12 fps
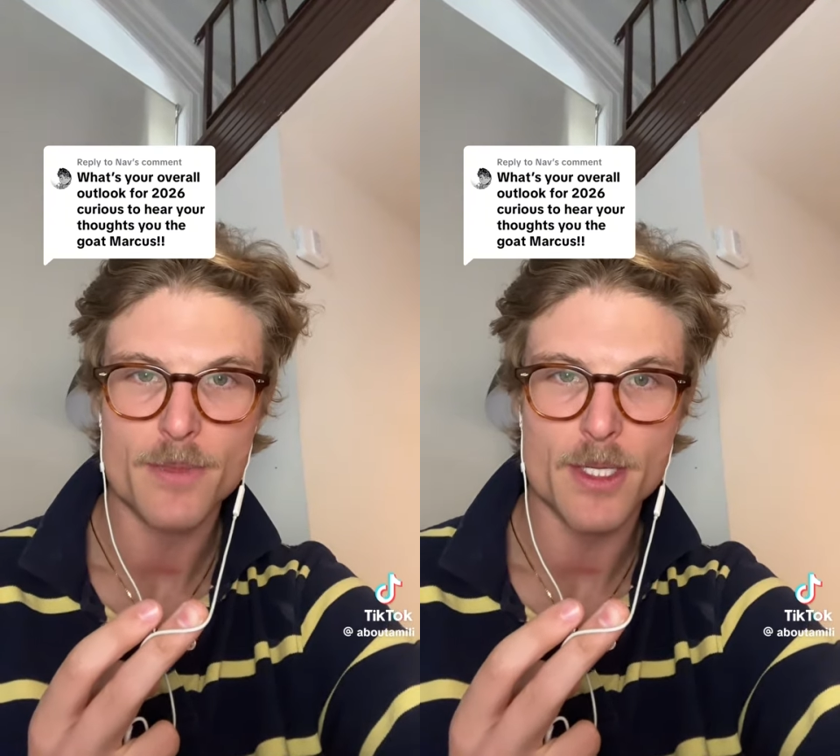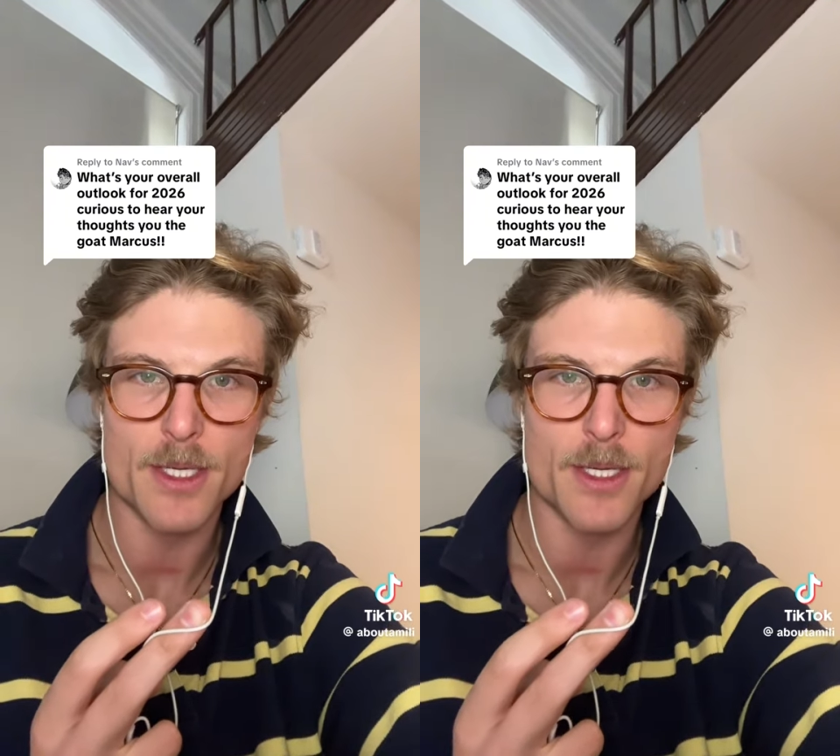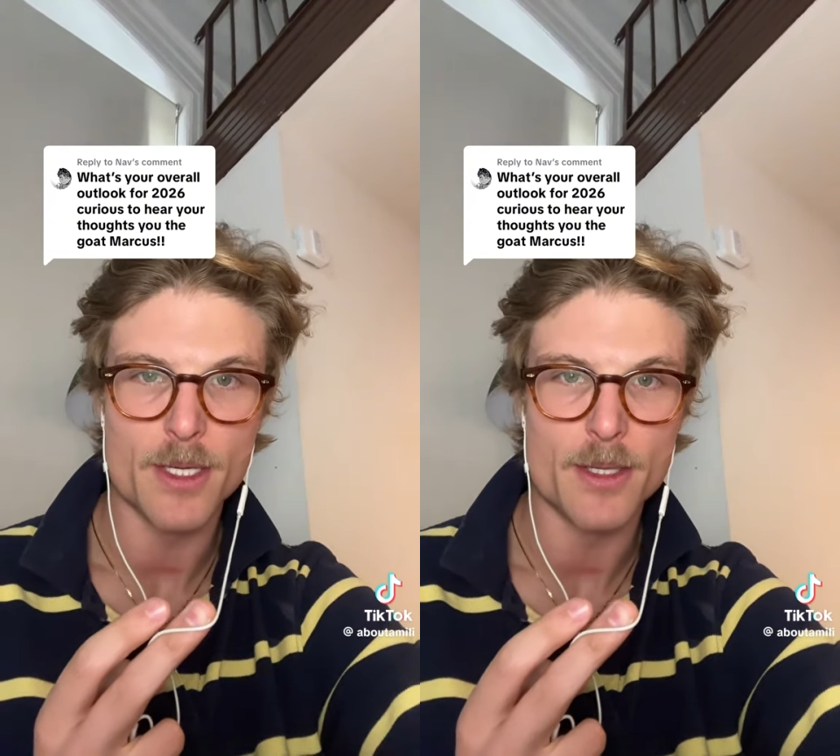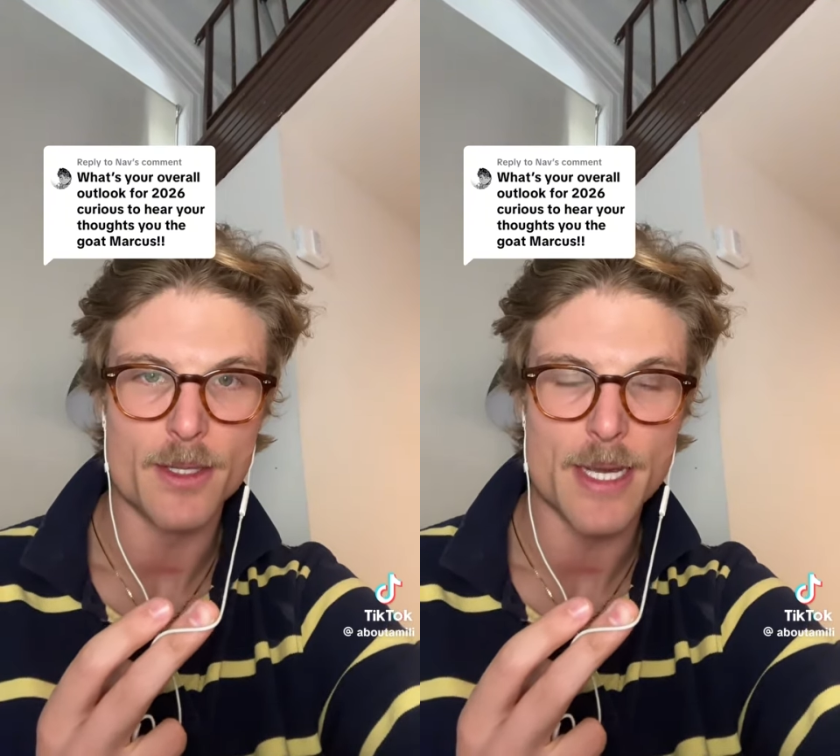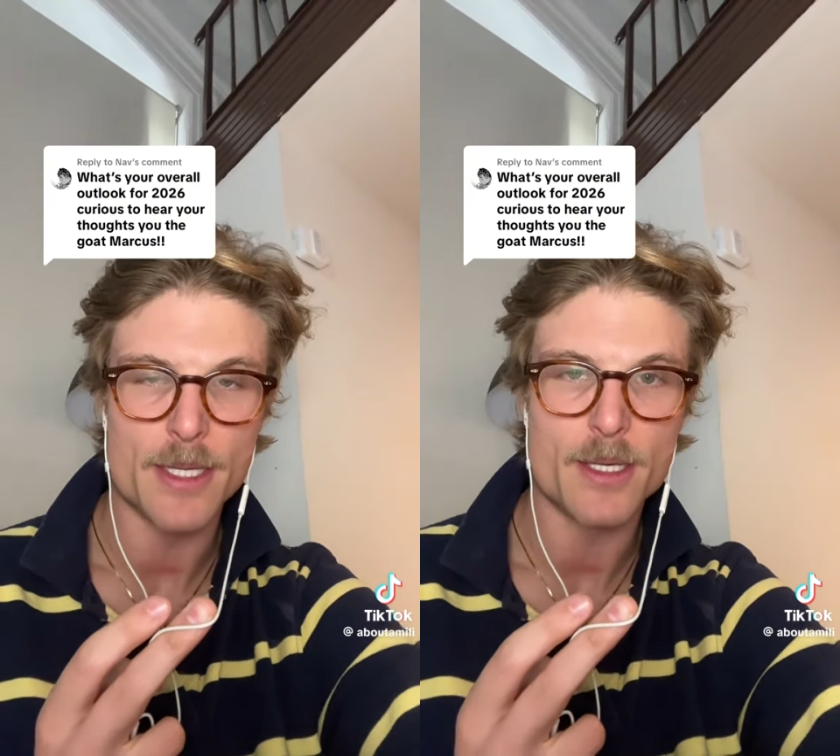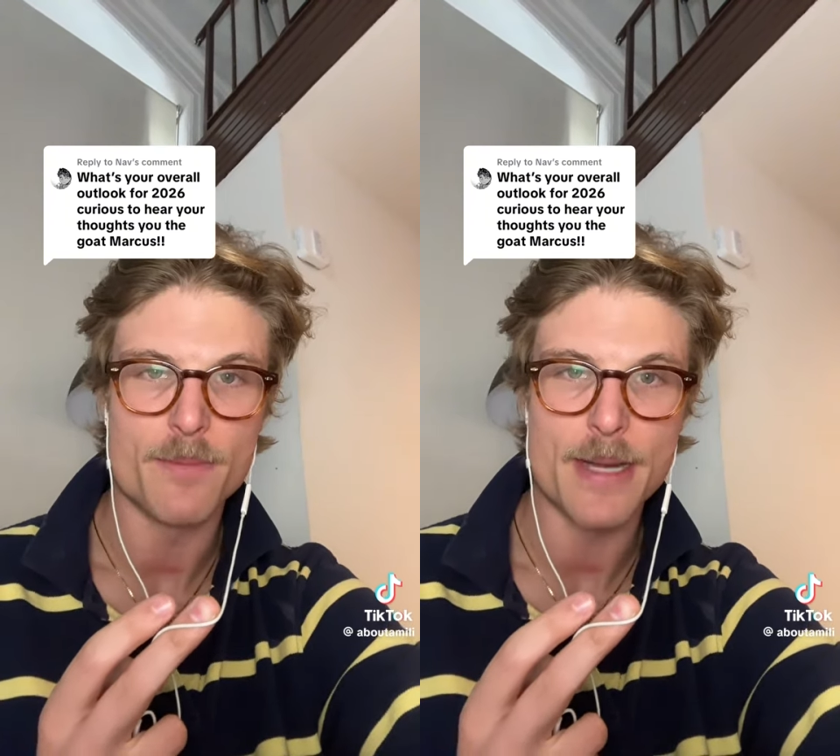and
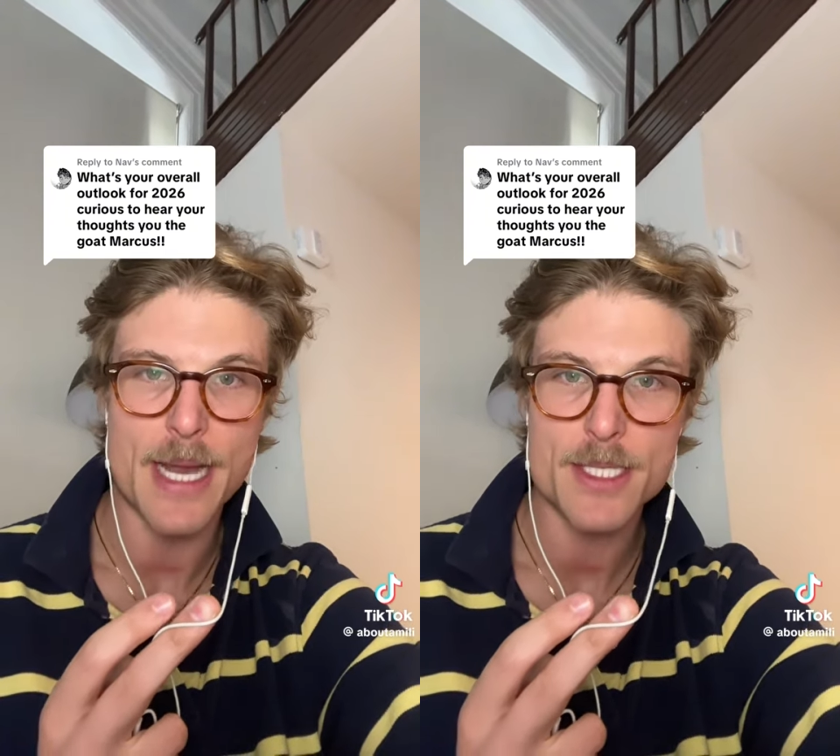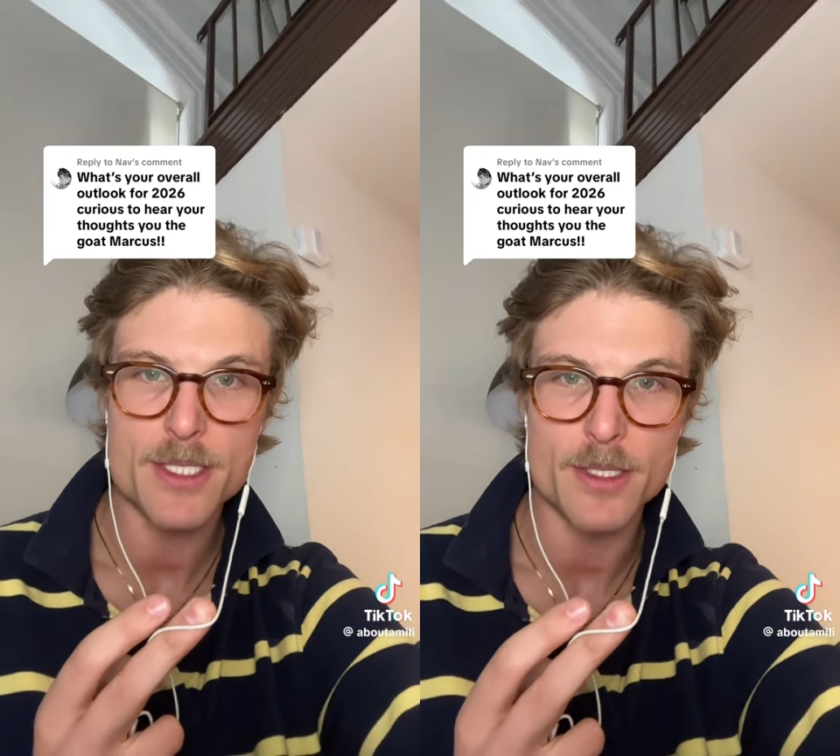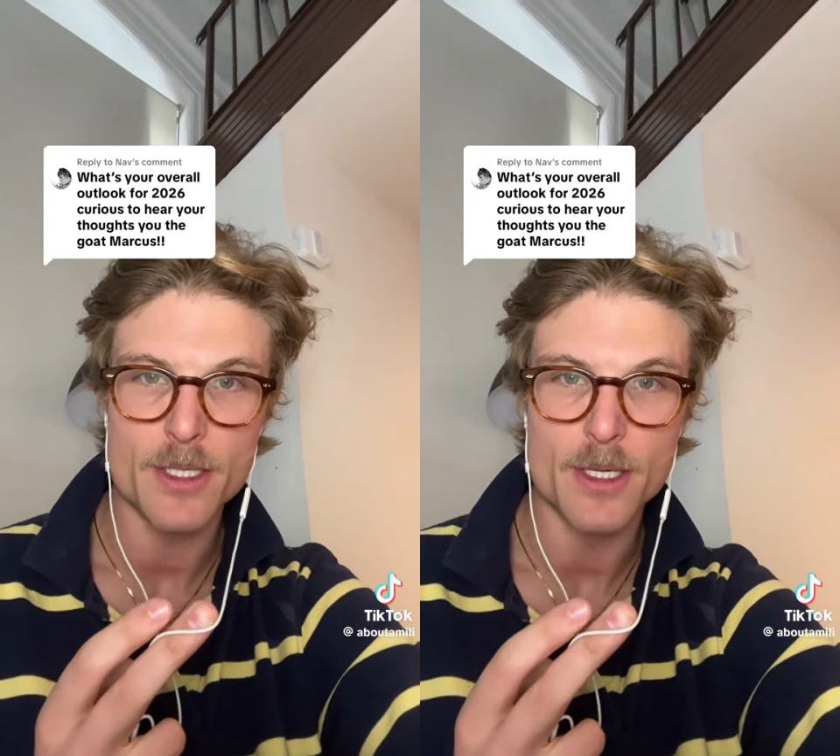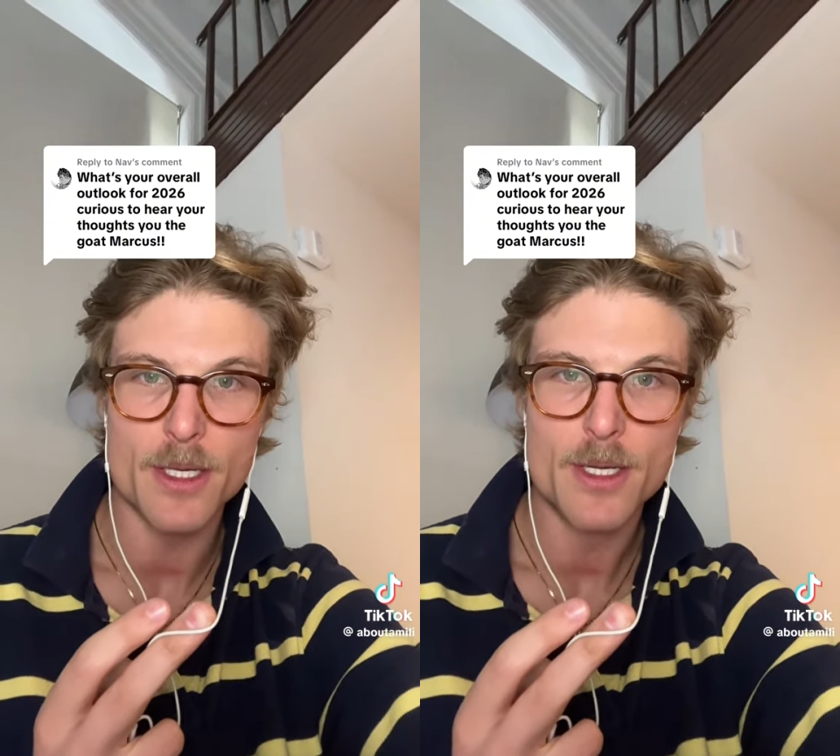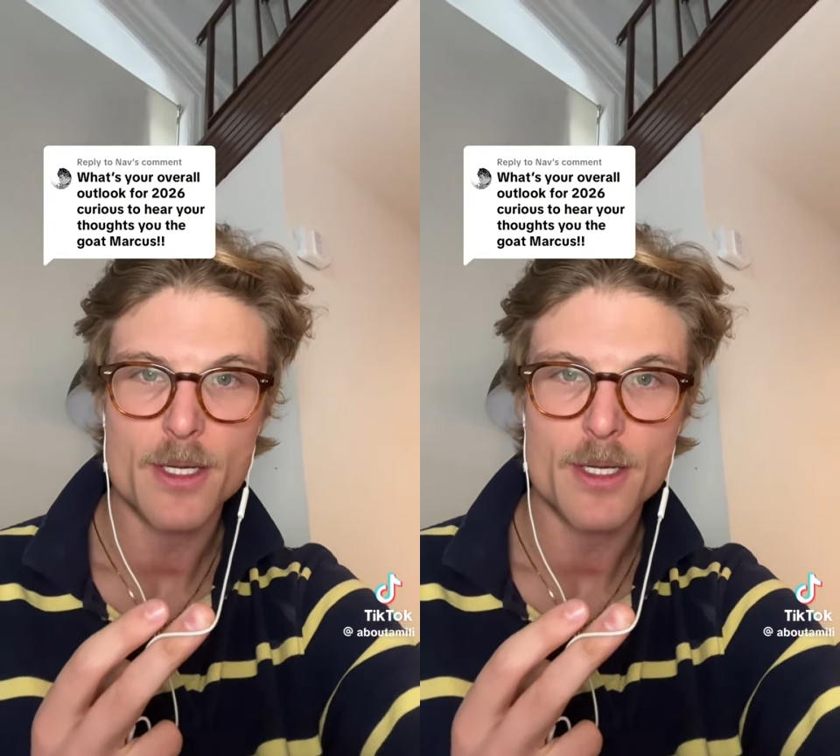that capacity